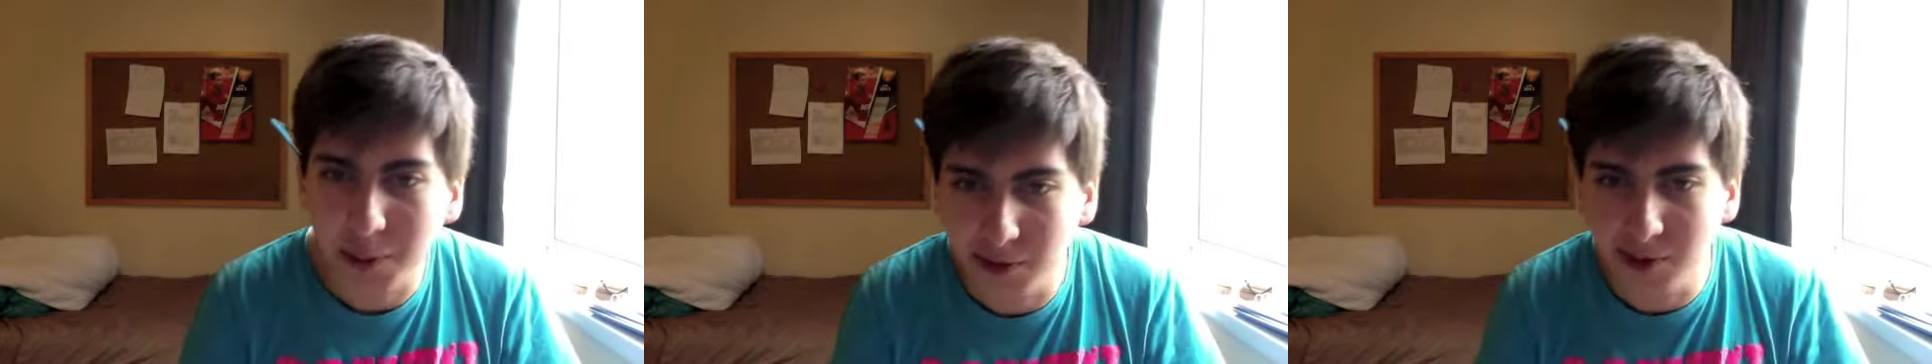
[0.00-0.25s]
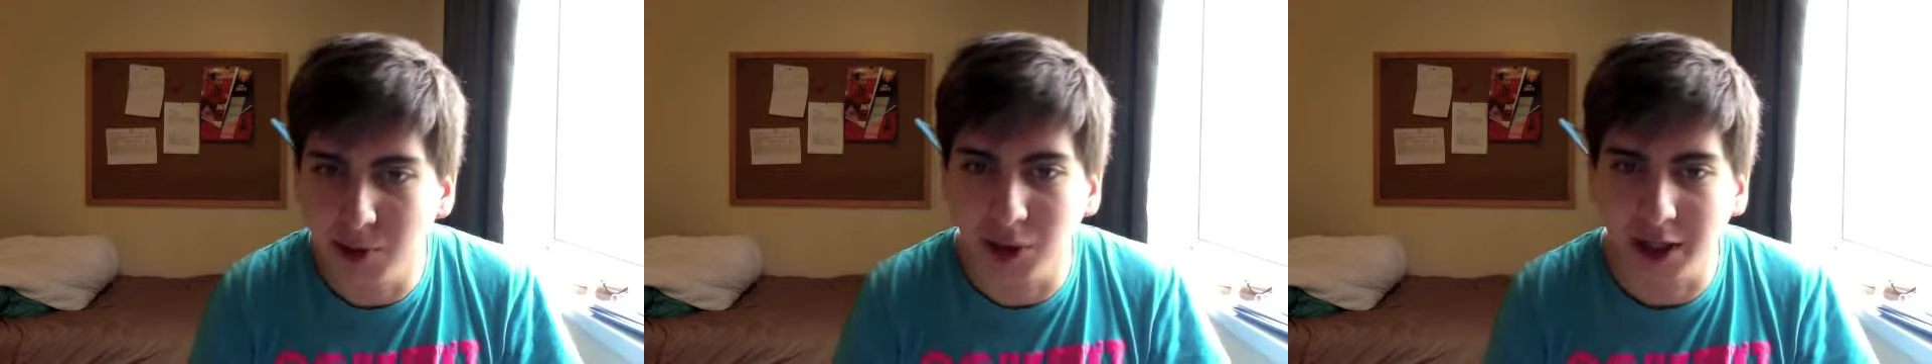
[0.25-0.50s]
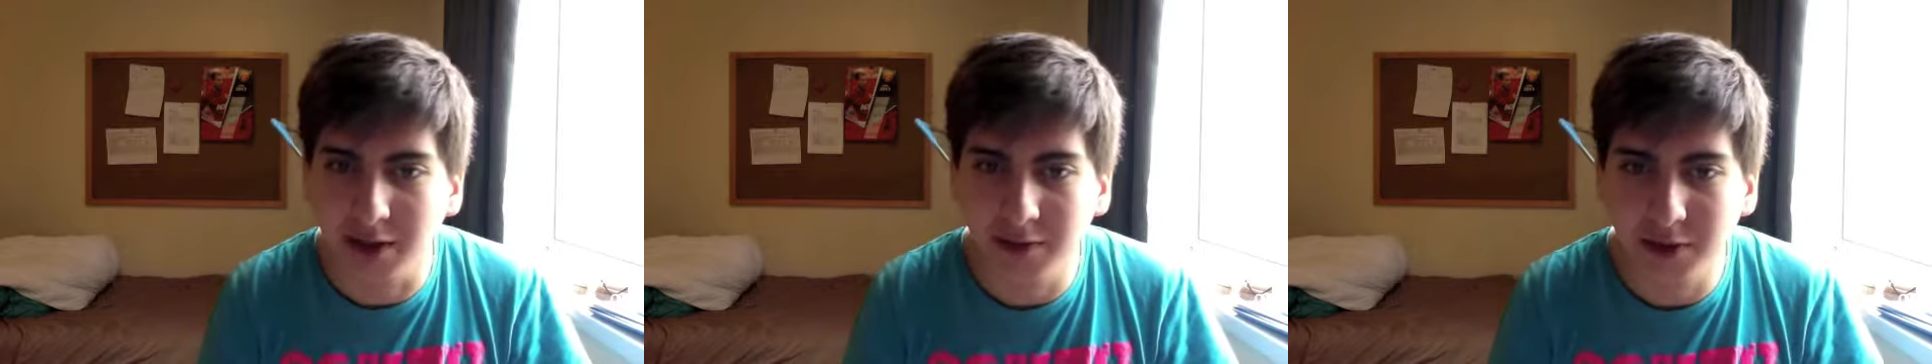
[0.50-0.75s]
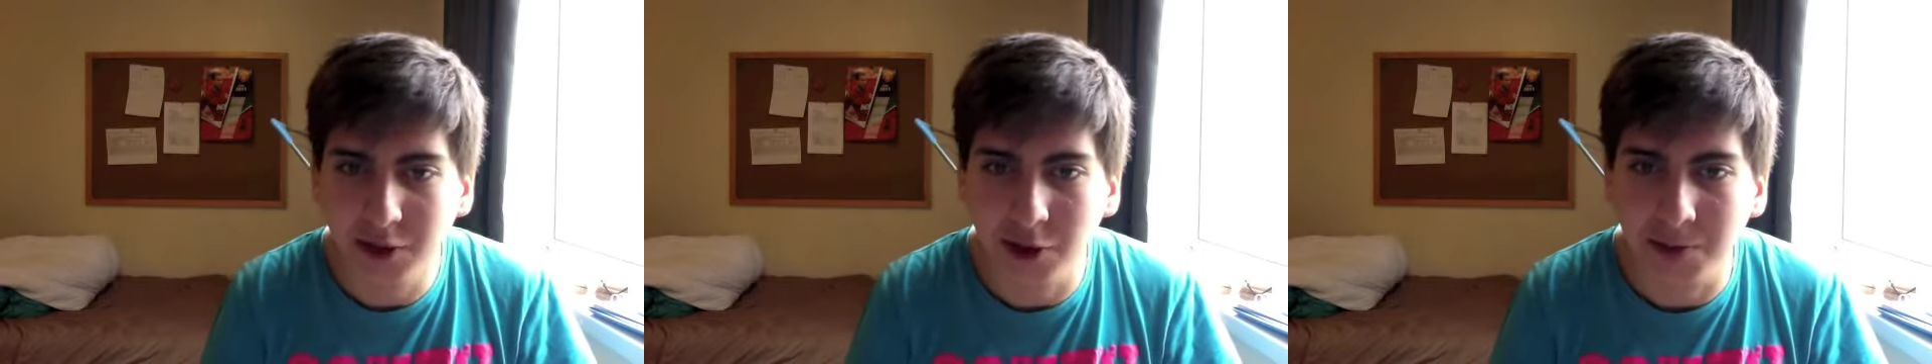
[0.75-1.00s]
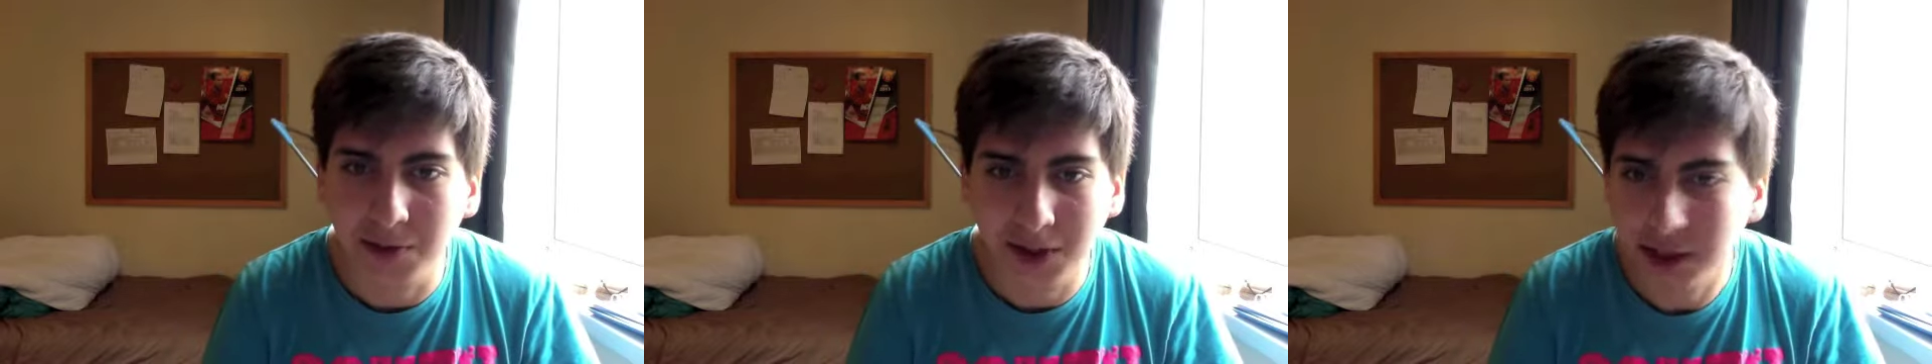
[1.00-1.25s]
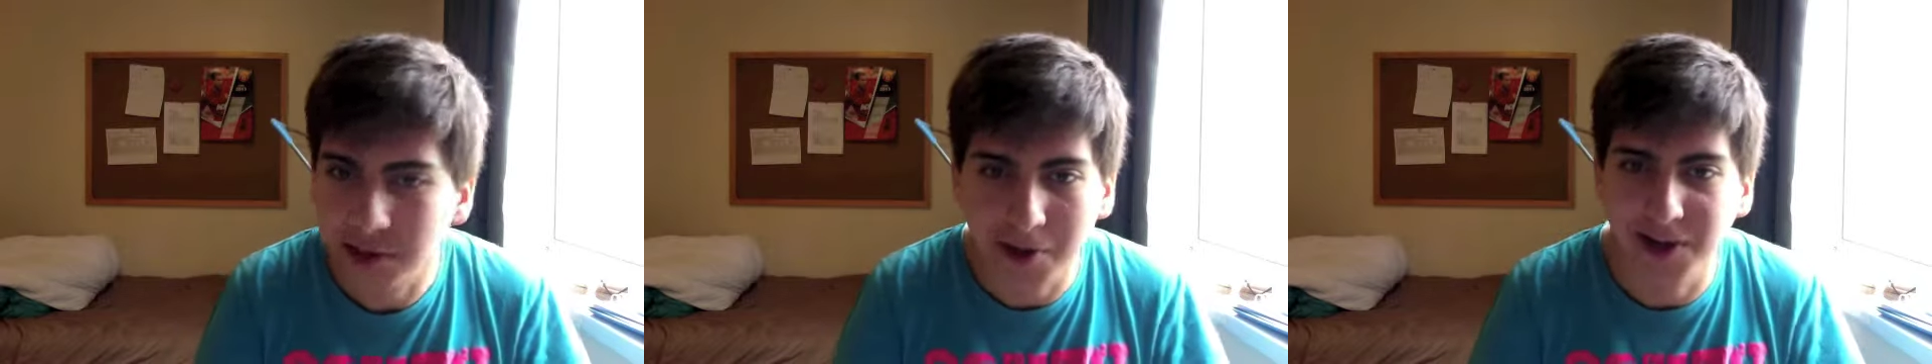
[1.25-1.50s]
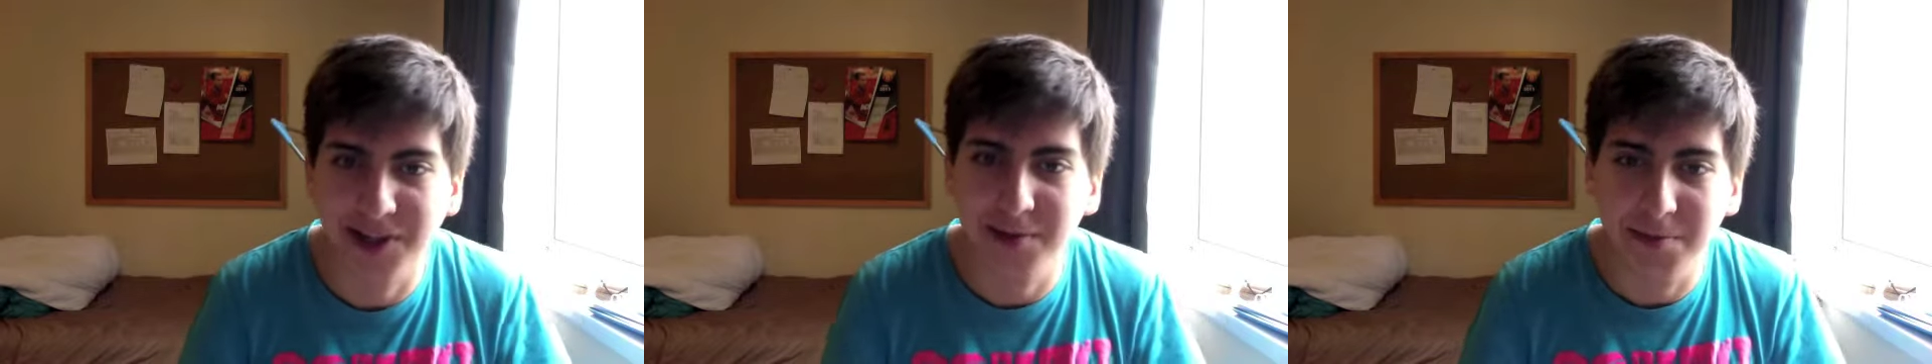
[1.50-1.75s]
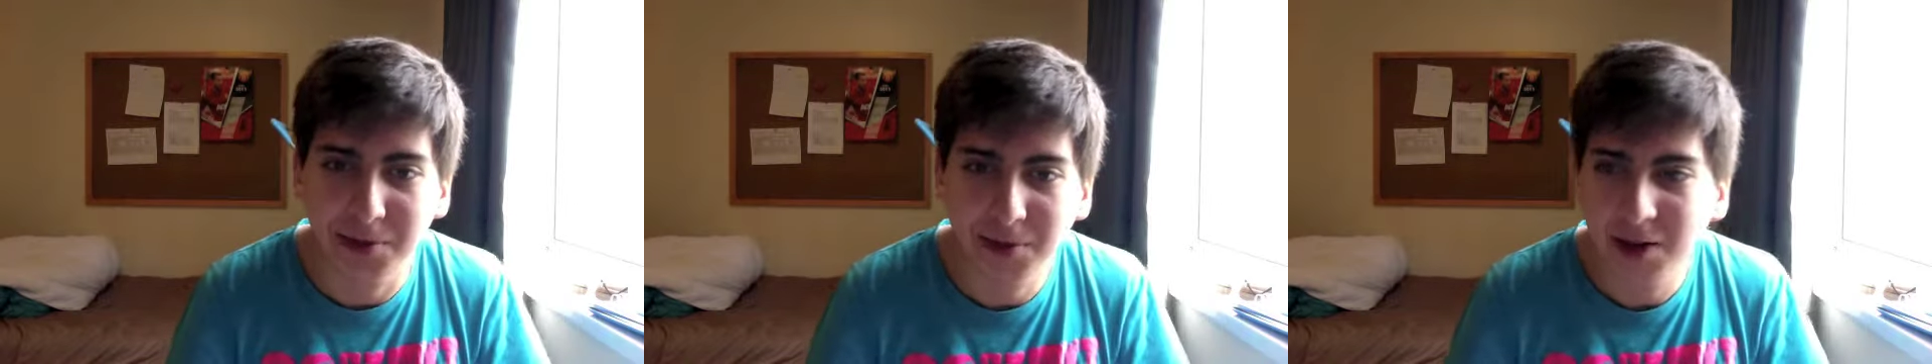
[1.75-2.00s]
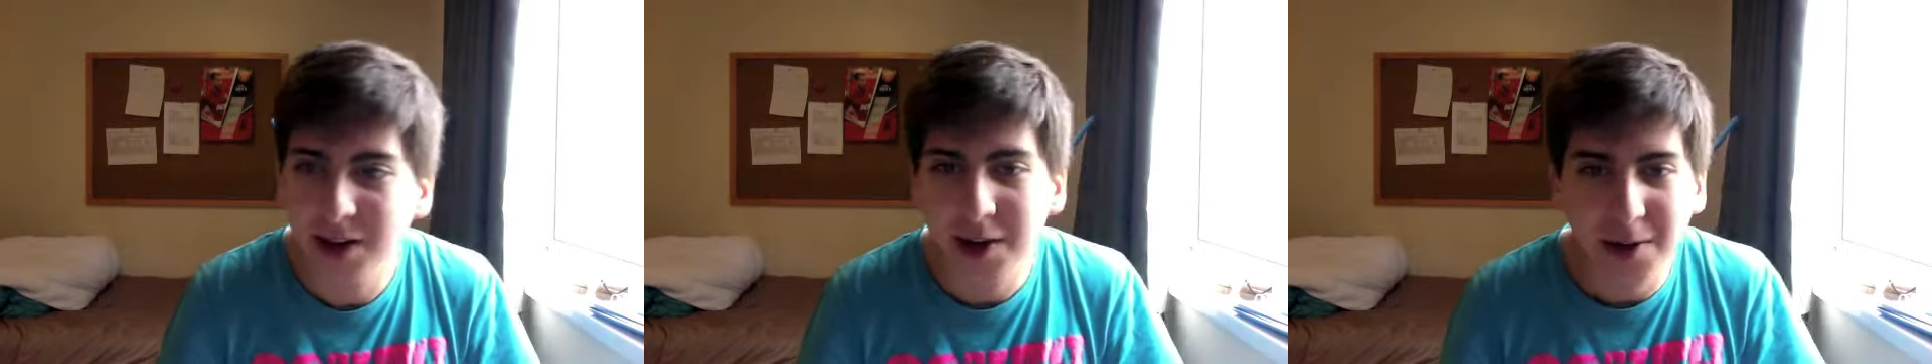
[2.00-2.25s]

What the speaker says: We're all looking for jobs. It's quite simple.